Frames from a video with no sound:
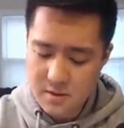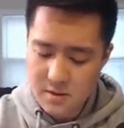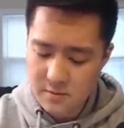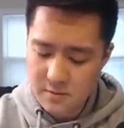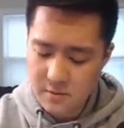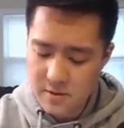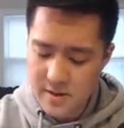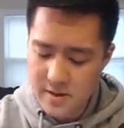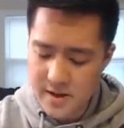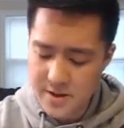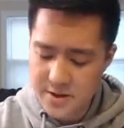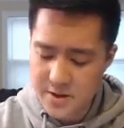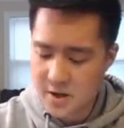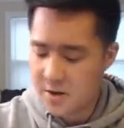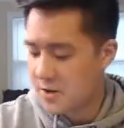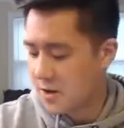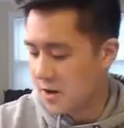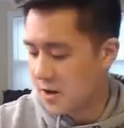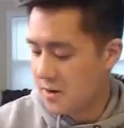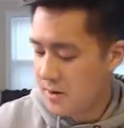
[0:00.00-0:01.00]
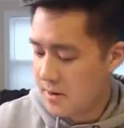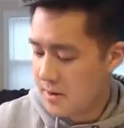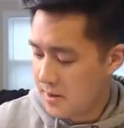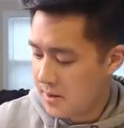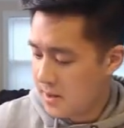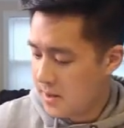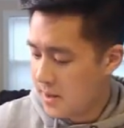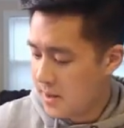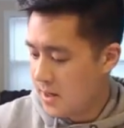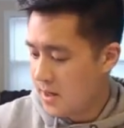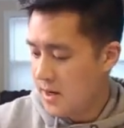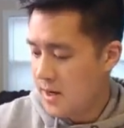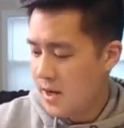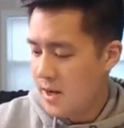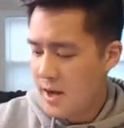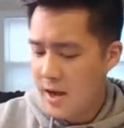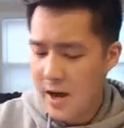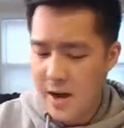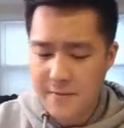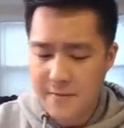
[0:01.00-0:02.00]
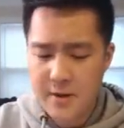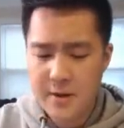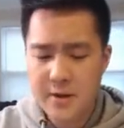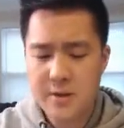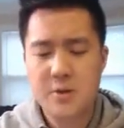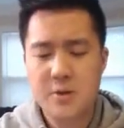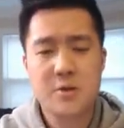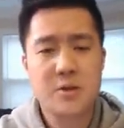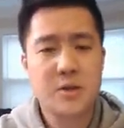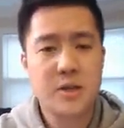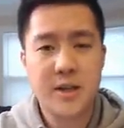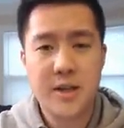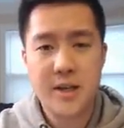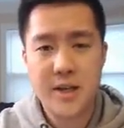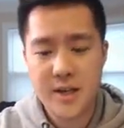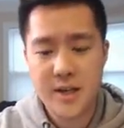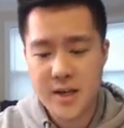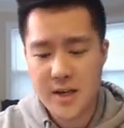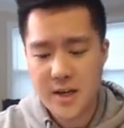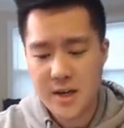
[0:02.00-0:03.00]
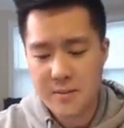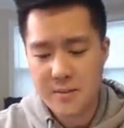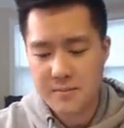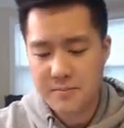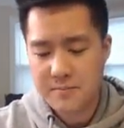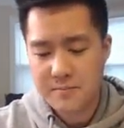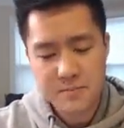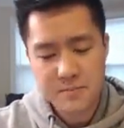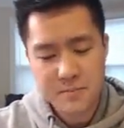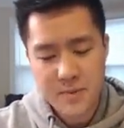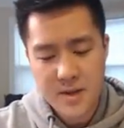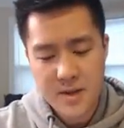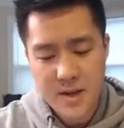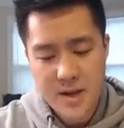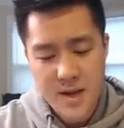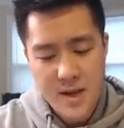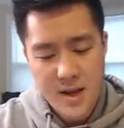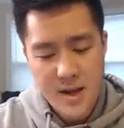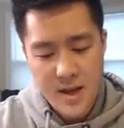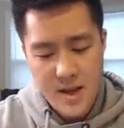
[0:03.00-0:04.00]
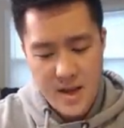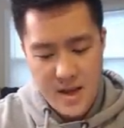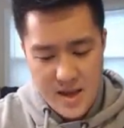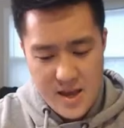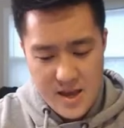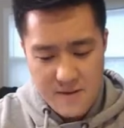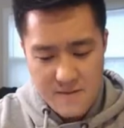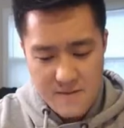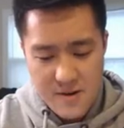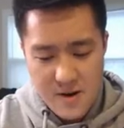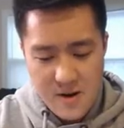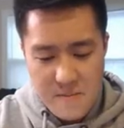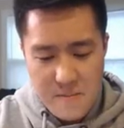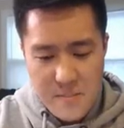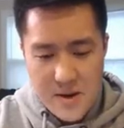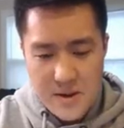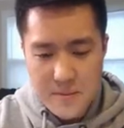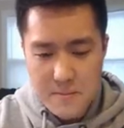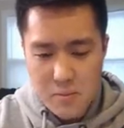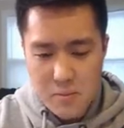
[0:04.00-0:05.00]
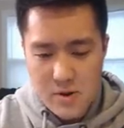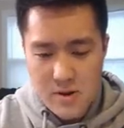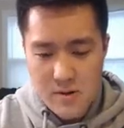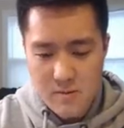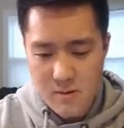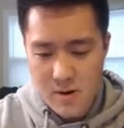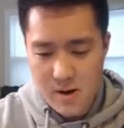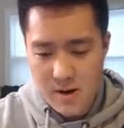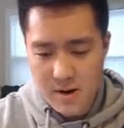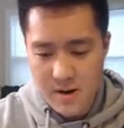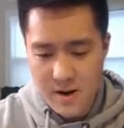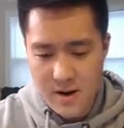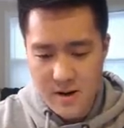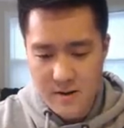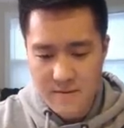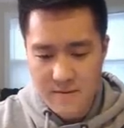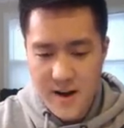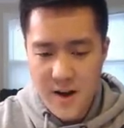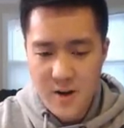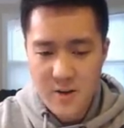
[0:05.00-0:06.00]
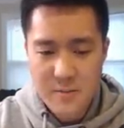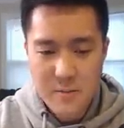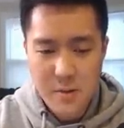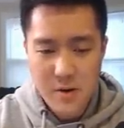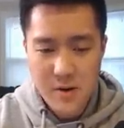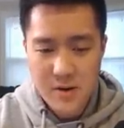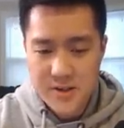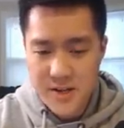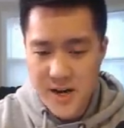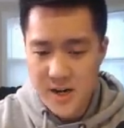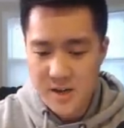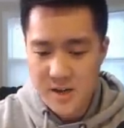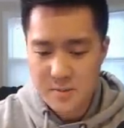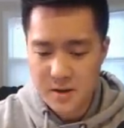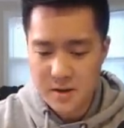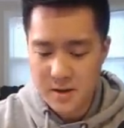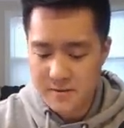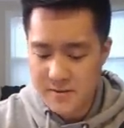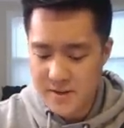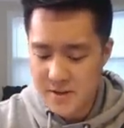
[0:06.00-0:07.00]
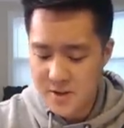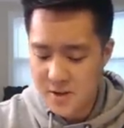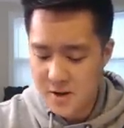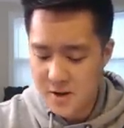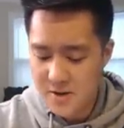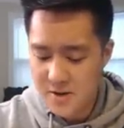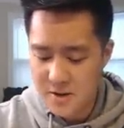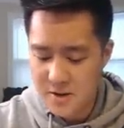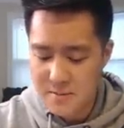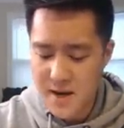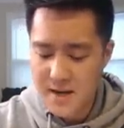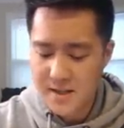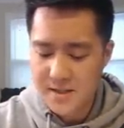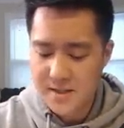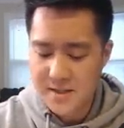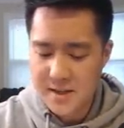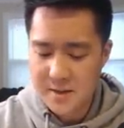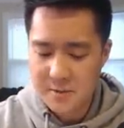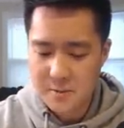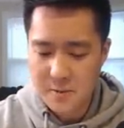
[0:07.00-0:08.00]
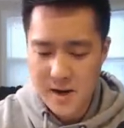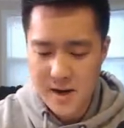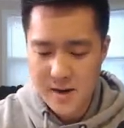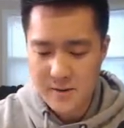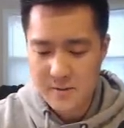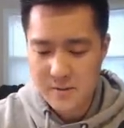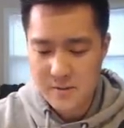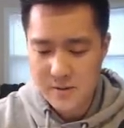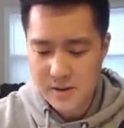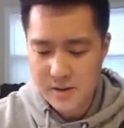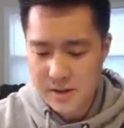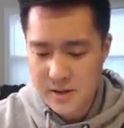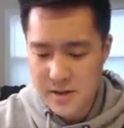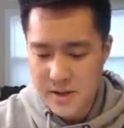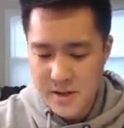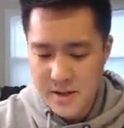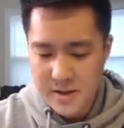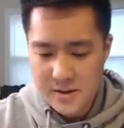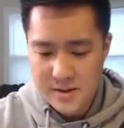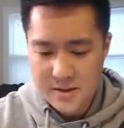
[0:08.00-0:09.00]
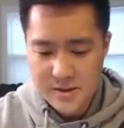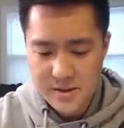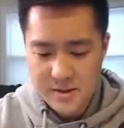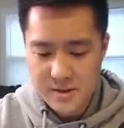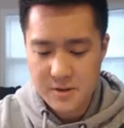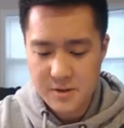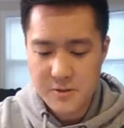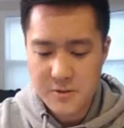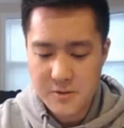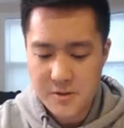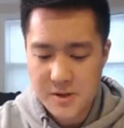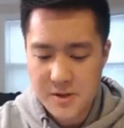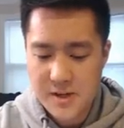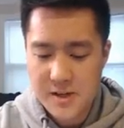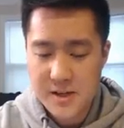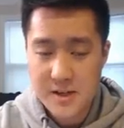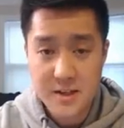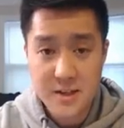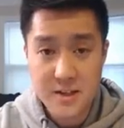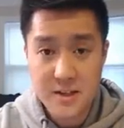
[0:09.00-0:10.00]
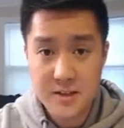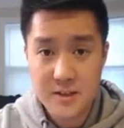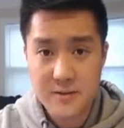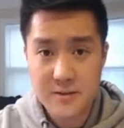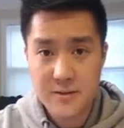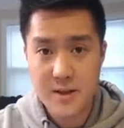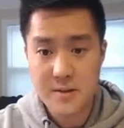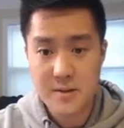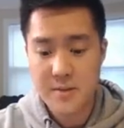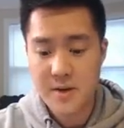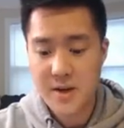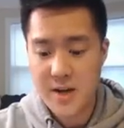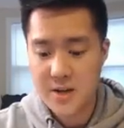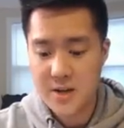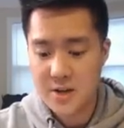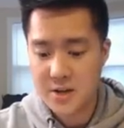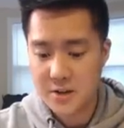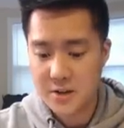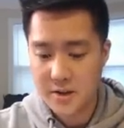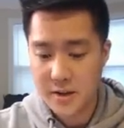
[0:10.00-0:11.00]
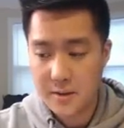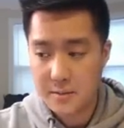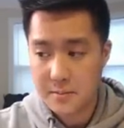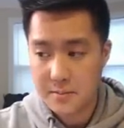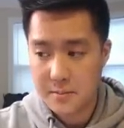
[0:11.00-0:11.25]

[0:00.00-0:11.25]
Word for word: for that Charizard. I feel like there's like um, a very big print run of not only Burning Shadows but of these Charizard boxes. That's why we're you see deals for them occasionally.